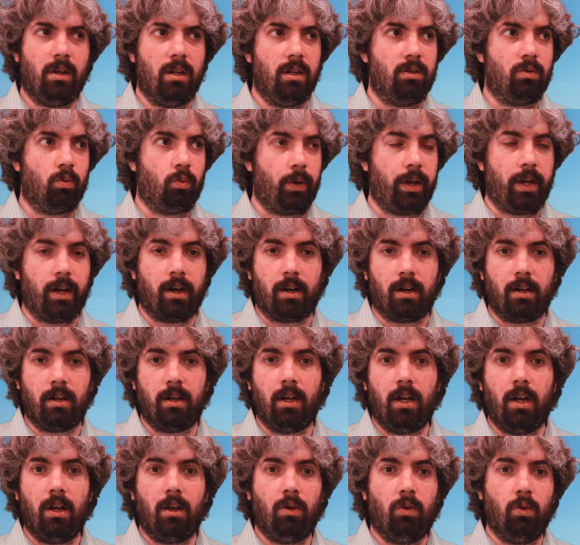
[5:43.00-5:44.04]
is
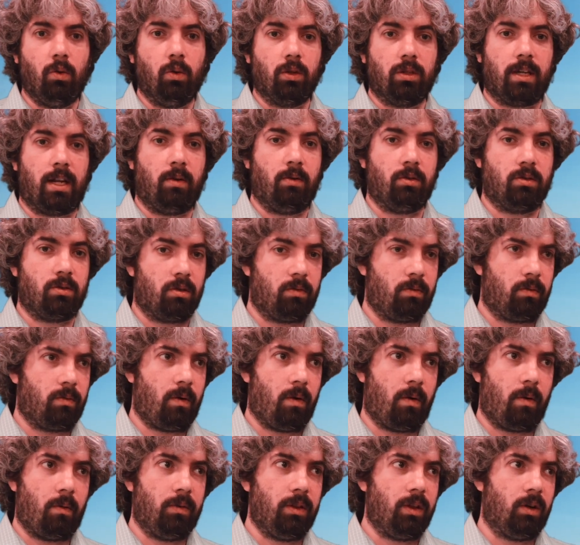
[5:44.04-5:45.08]
weird. Google said it was a,
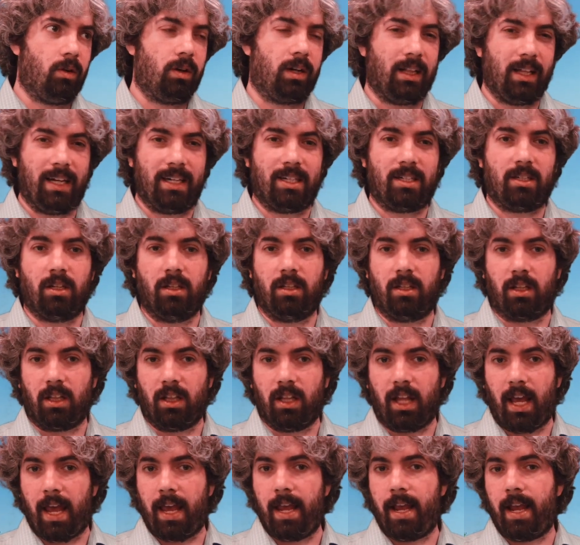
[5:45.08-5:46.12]
a little glitch, a
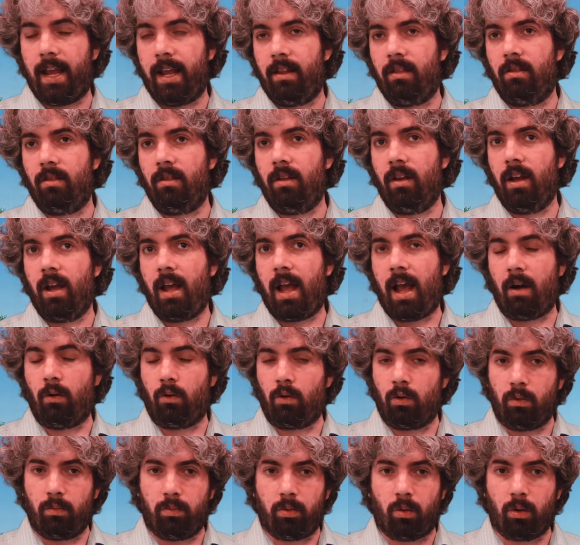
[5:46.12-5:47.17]
delay in how
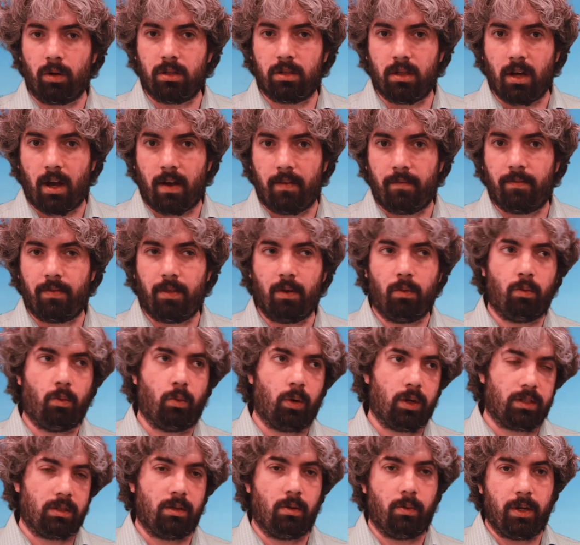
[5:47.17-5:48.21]
we report stuff. There
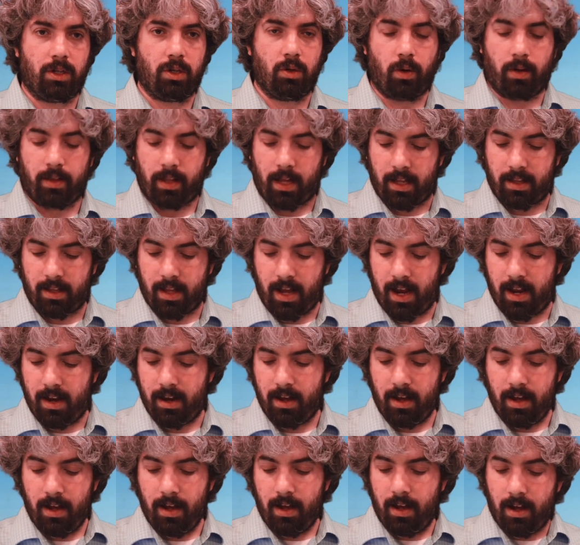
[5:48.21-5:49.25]
was no issue on that
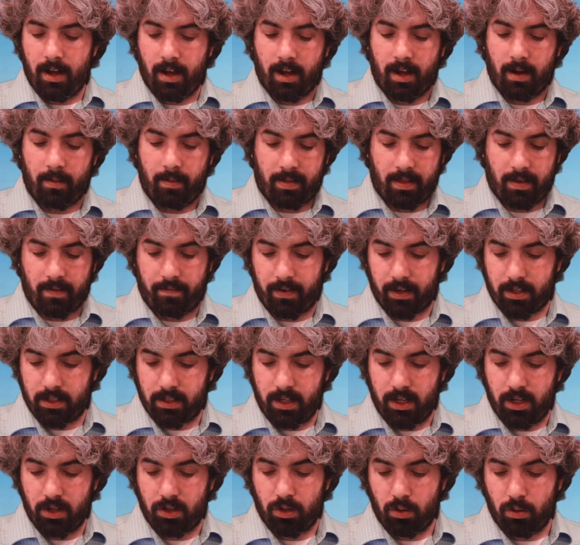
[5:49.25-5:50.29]
date, um, and they fixed
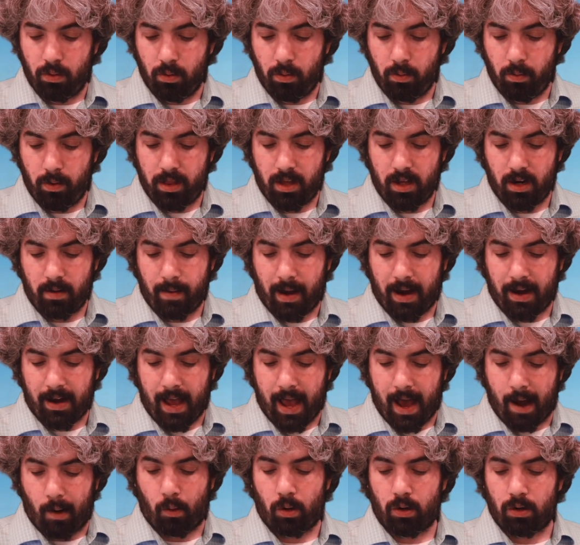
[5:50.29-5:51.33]
the issue within about an
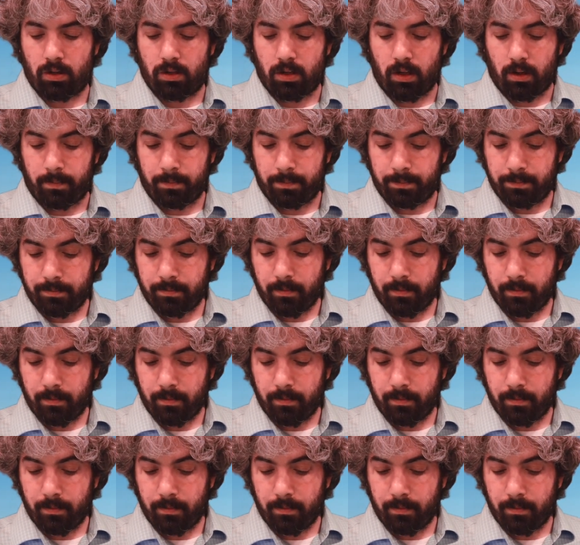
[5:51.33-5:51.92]
hour or so.